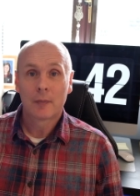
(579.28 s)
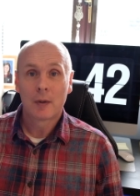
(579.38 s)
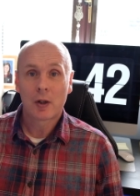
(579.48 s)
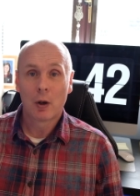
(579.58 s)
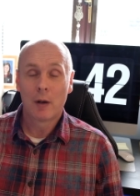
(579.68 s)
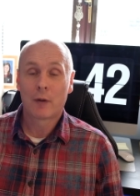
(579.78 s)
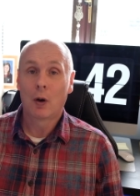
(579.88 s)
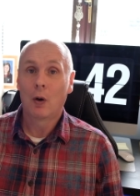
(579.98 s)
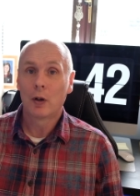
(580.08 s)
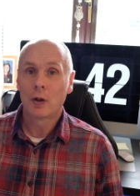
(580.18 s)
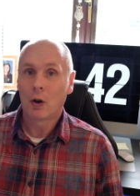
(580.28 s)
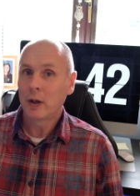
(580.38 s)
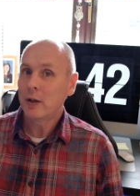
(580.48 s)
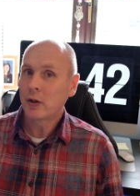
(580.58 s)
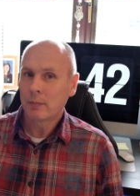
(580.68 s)
so I've got all the
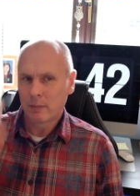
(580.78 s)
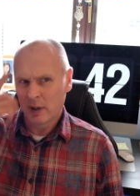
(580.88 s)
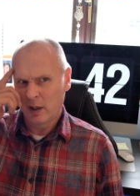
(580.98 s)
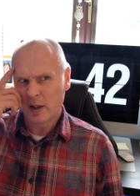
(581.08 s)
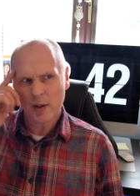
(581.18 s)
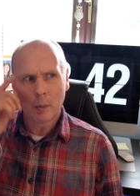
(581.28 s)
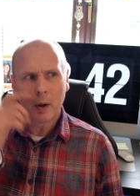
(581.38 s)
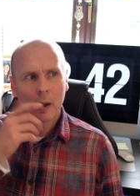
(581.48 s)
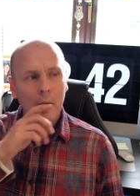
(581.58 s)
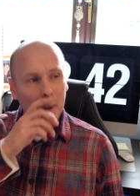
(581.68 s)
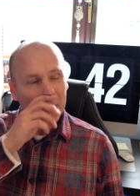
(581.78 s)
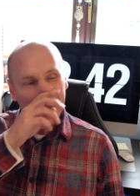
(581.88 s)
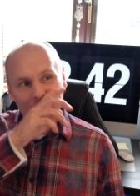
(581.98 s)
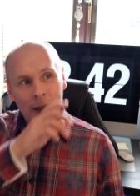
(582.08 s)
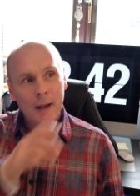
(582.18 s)
knowledge in there somewhere,
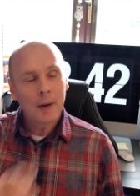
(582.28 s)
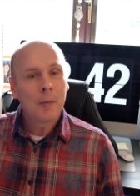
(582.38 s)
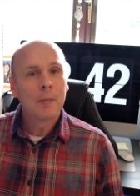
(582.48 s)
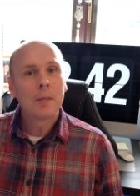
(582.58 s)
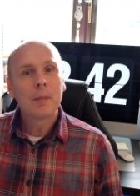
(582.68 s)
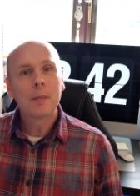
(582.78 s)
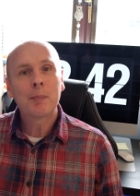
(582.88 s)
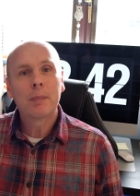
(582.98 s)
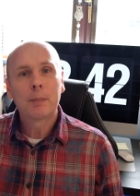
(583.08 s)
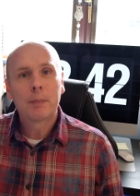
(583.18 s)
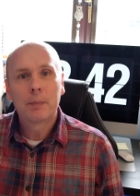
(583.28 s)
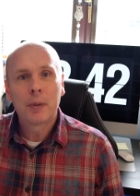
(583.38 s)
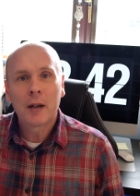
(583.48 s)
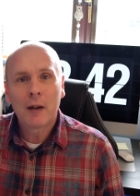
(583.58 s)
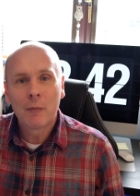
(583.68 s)
um,
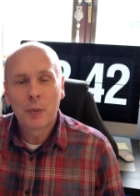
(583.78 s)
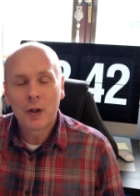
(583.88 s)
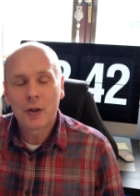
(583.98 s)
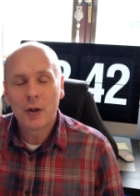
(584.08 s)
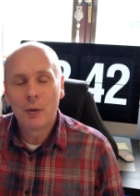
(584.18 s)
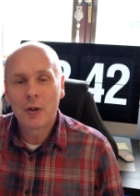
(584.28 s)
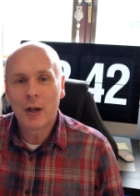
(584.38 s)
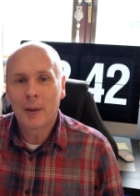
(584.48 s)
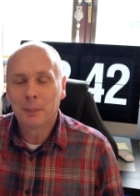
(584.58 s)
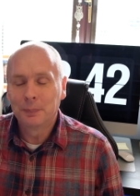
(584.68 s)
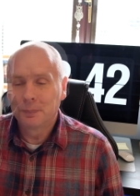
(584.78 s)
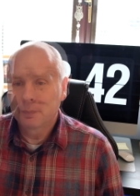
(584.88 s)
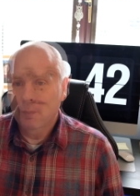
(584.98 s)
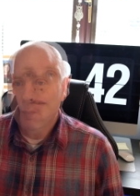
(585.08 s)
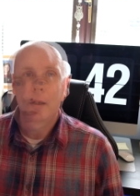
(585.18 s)
but I haven't put it to use yet.
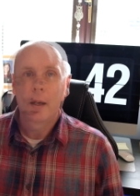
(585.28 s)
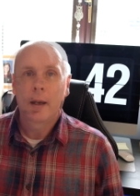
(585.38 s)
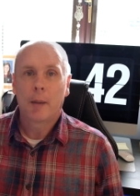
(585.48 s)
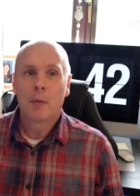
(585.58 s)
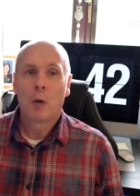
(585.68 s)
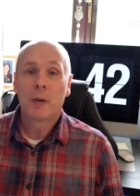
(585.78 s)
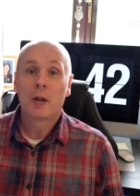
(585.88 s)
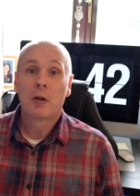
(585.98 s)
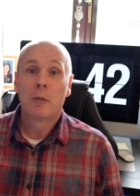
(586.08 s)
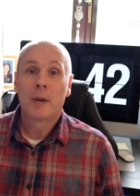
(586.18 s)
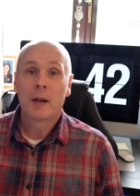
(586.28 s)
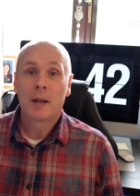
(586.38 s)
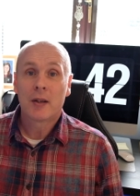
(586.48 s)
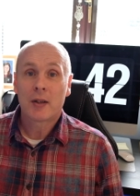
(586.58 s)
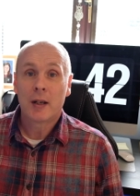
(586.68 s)
I'm hoping to do a bit of
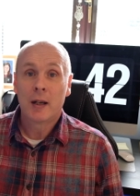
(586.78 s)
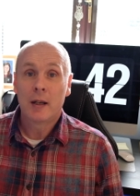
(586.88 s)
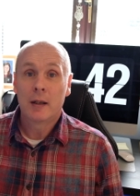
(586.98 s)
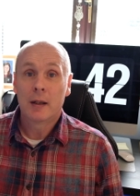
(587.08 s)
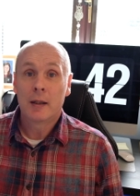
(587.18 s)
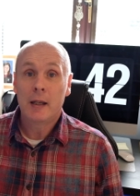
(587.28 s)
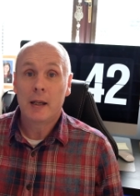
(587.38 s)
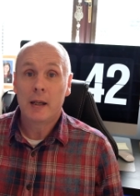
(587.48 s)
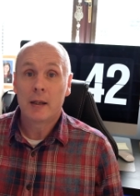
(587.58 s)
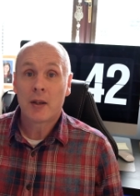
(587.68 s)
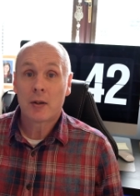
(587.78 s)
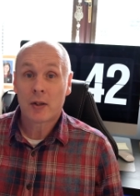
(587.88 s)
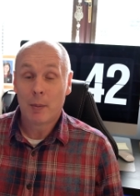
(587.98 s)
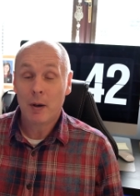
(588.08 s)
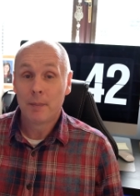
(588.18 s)
this in the
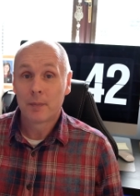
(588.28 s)
summer